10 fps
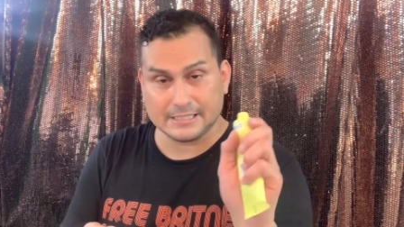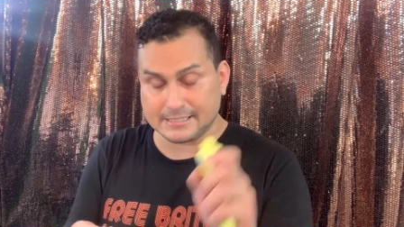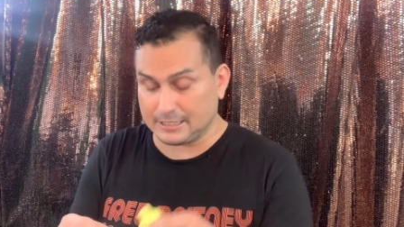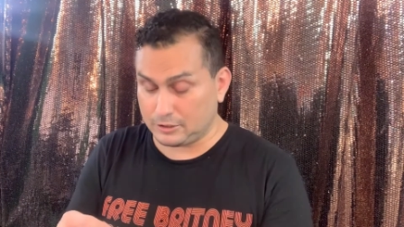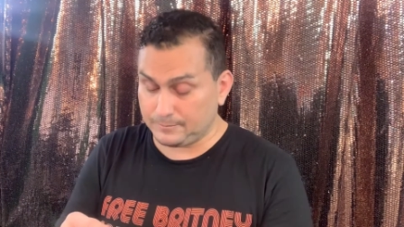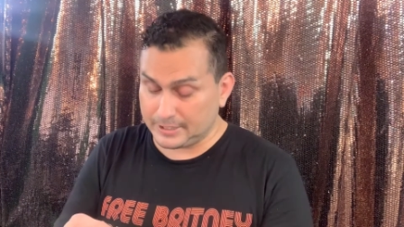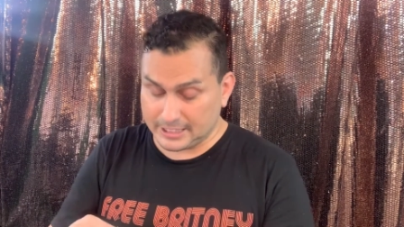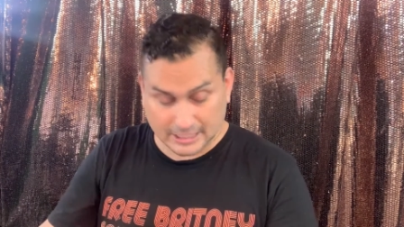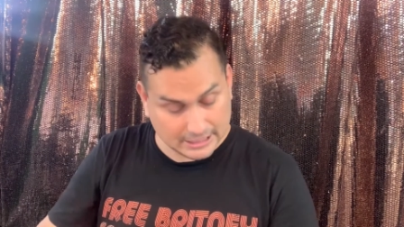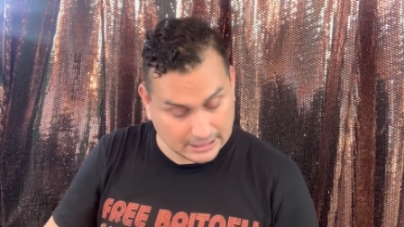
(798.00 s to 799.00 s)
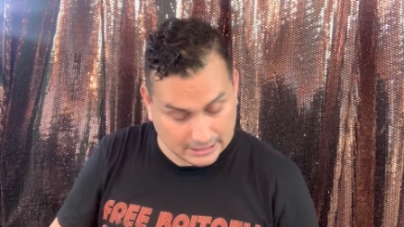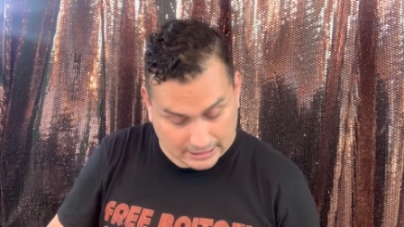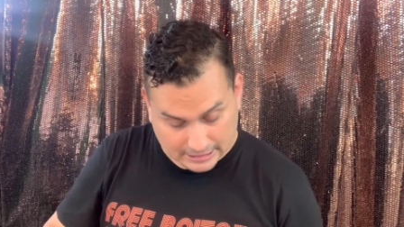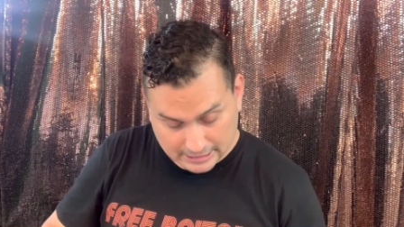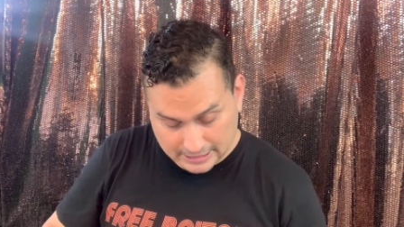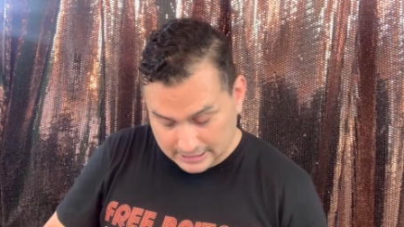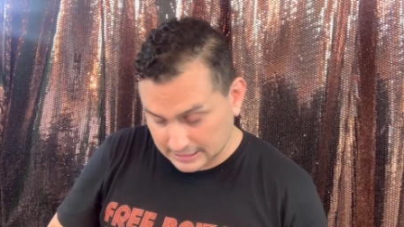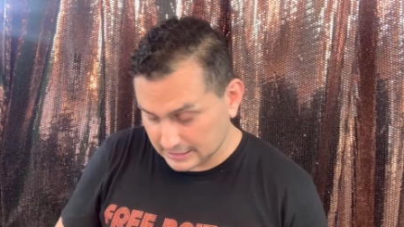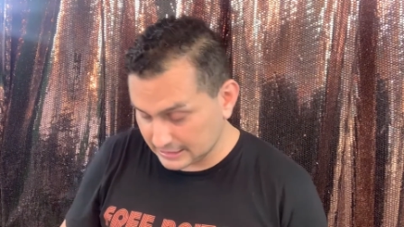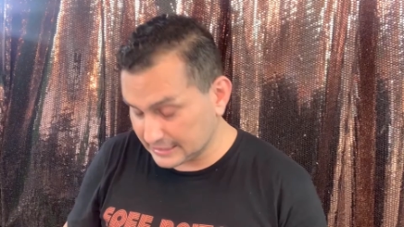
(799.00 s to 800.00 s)
It's not open.
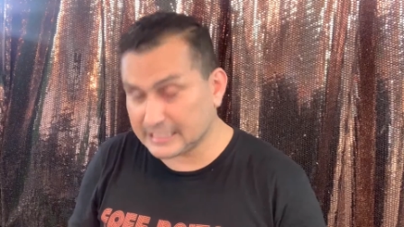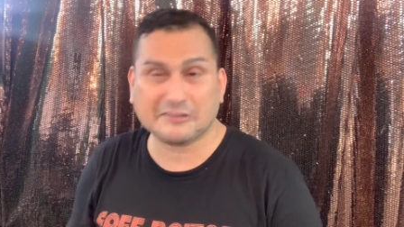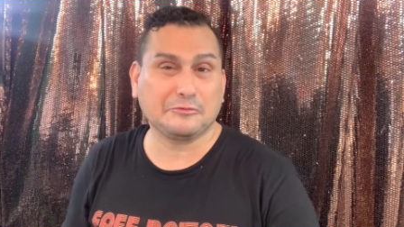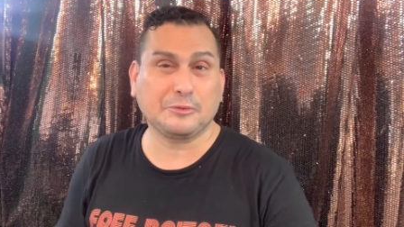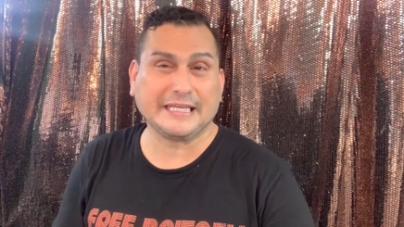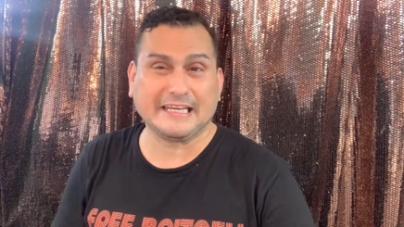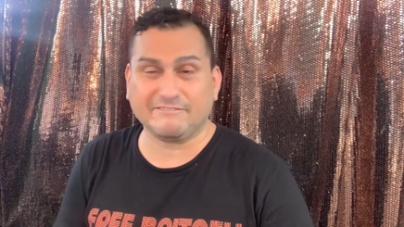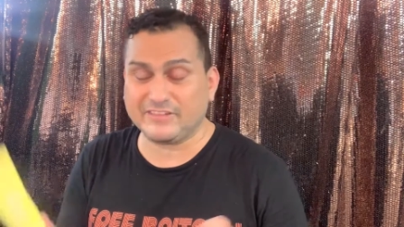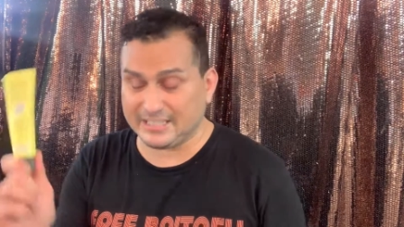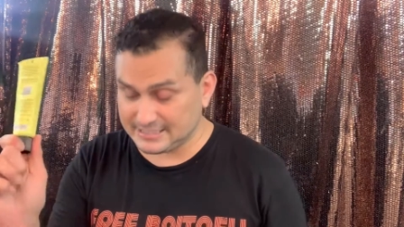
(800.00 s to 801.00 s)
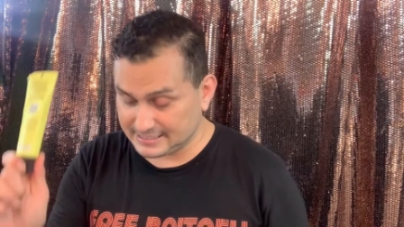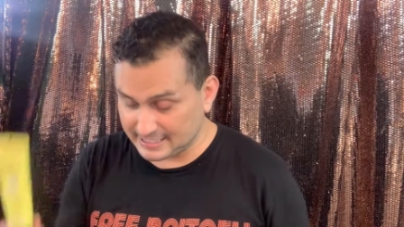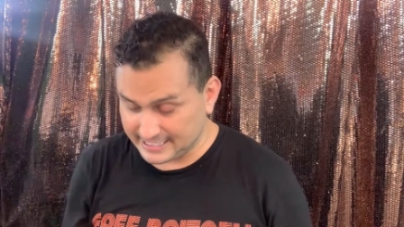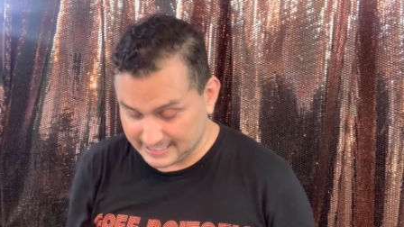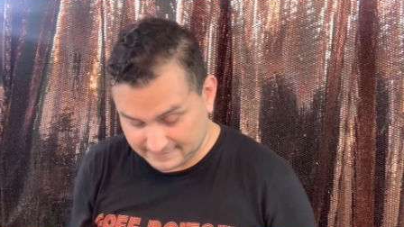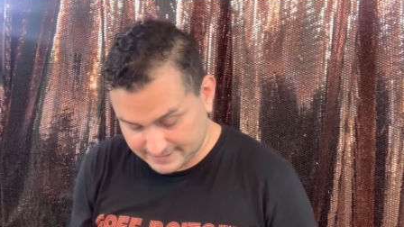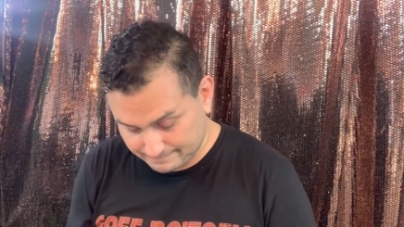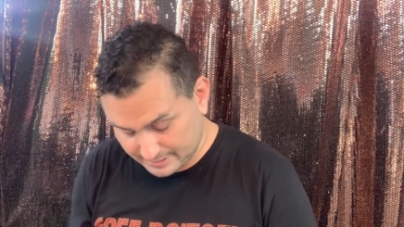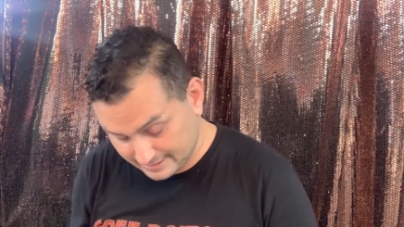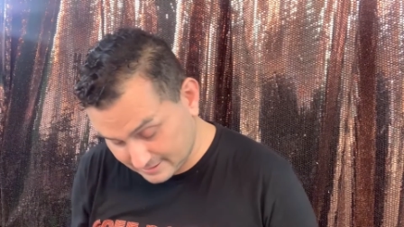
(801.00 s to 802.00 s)
I think I'll re-gift this. I have
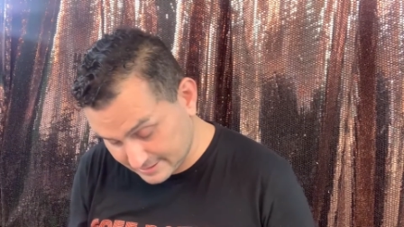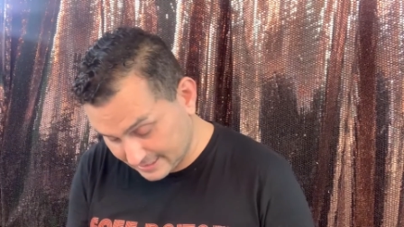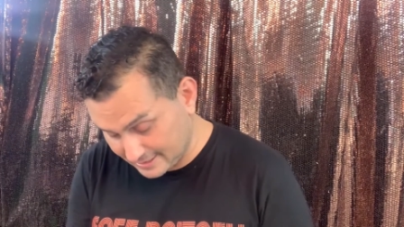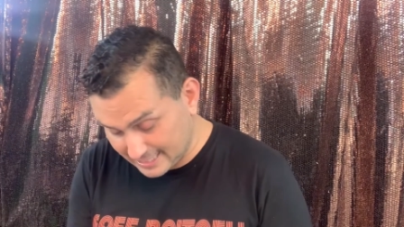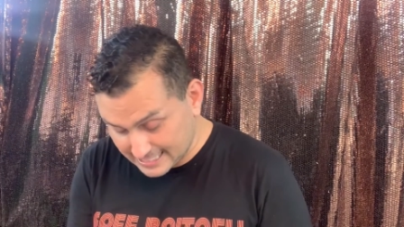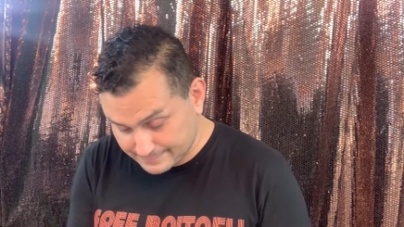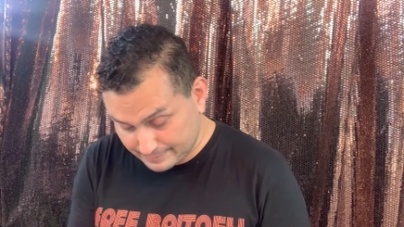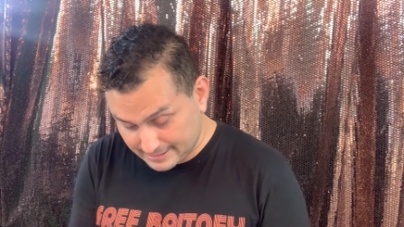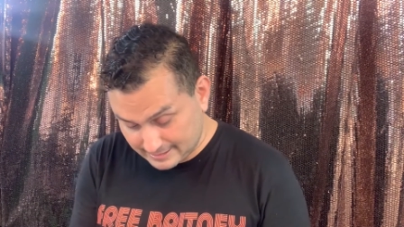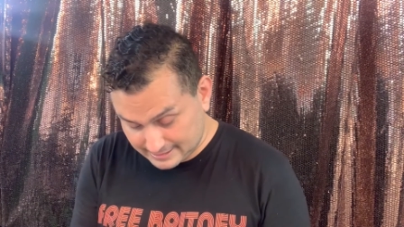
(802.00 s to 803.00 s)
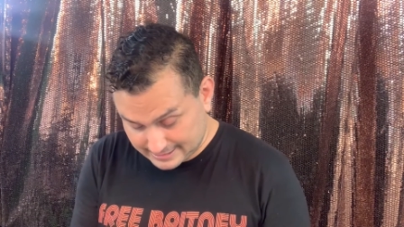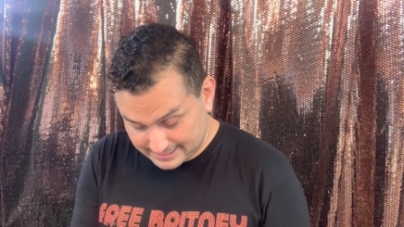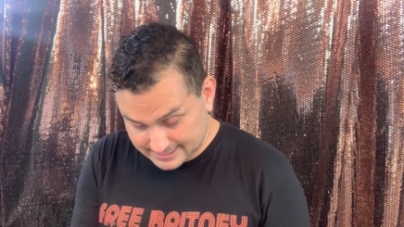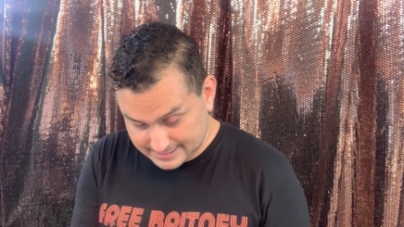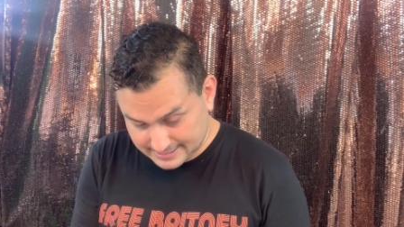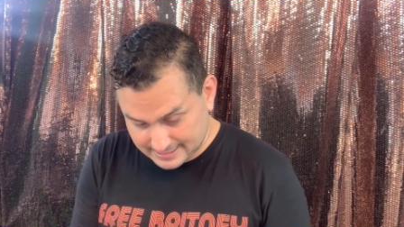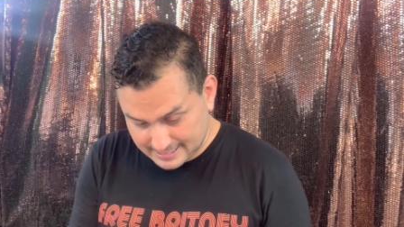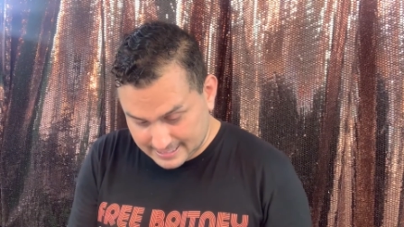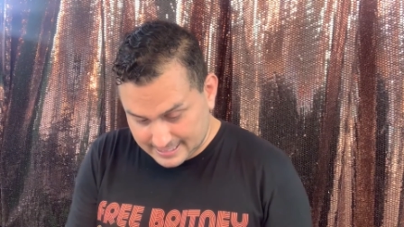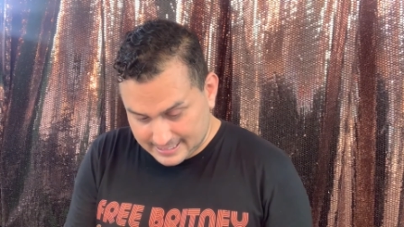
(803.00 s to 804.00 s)
some peels. And the last but not least
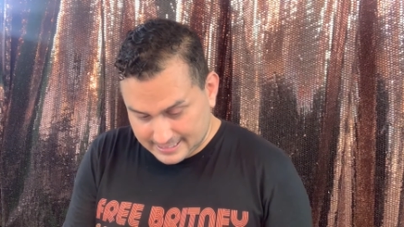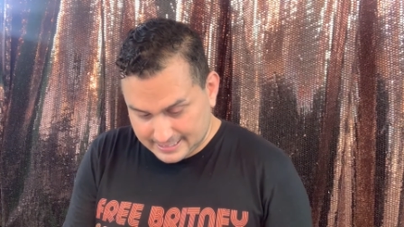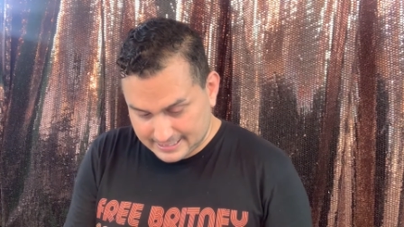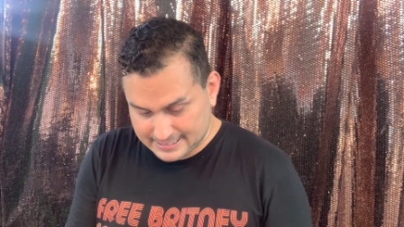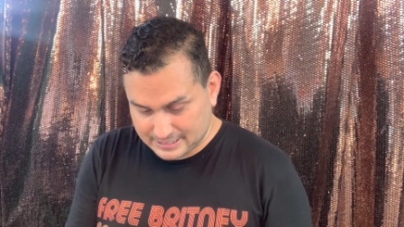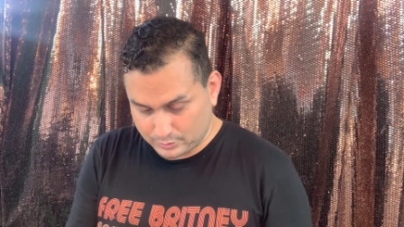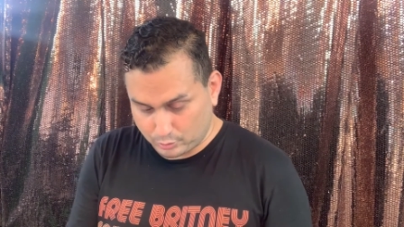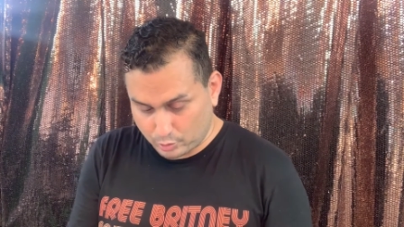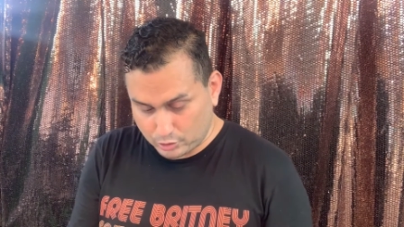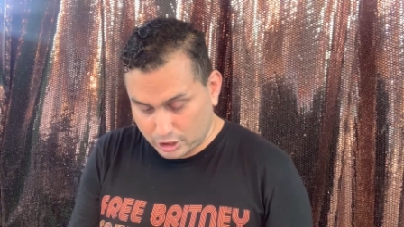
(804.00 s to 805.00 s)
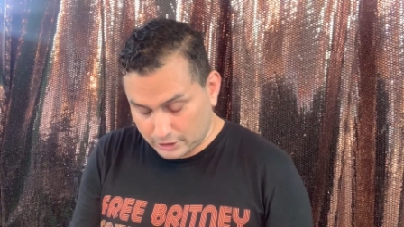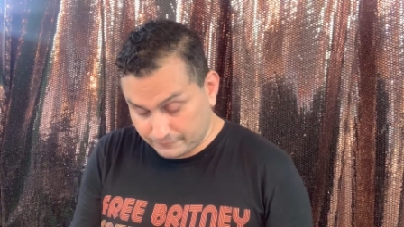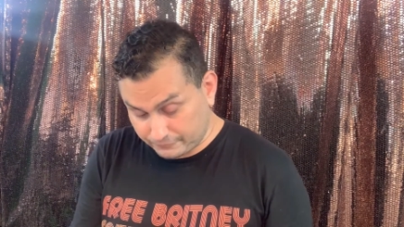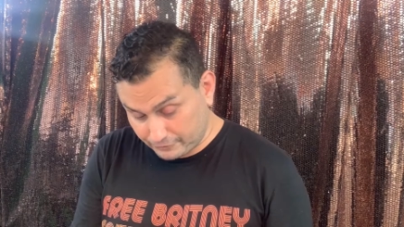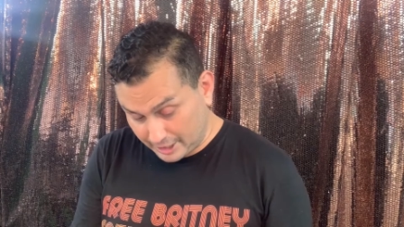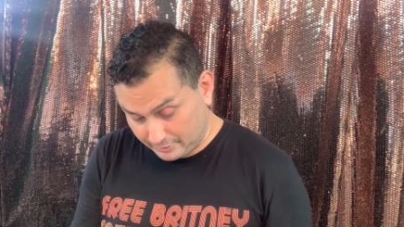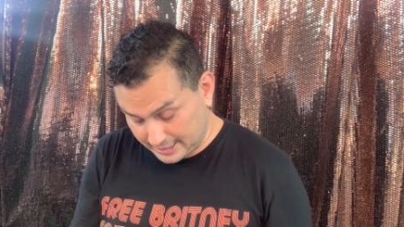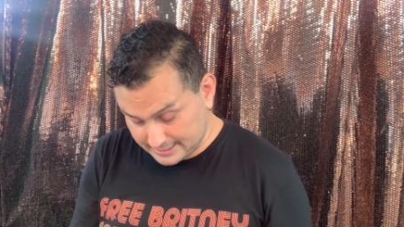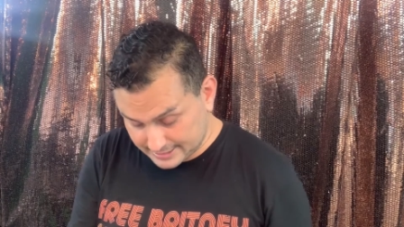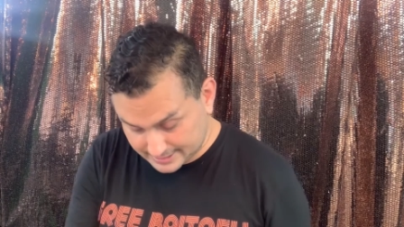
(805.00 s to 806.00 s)
is a roll-on
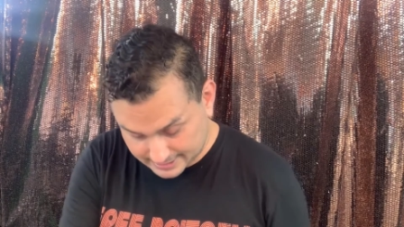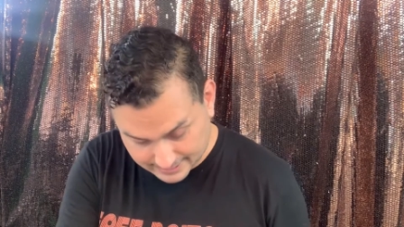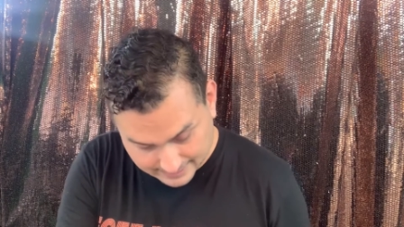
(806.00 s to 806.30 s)
fragrance.